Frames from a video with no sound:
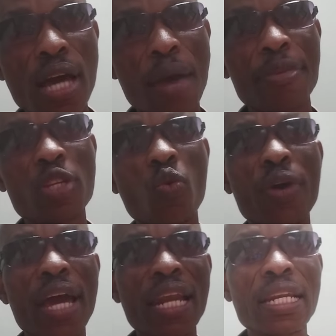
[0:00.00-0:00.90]
I mean,
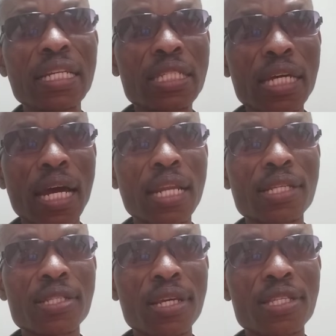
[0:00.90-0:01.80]
we are
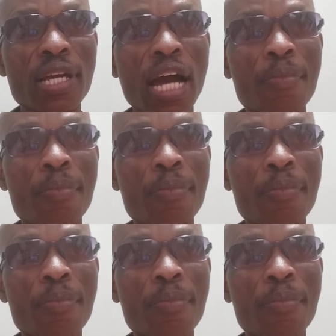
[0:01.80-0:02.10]
literally setting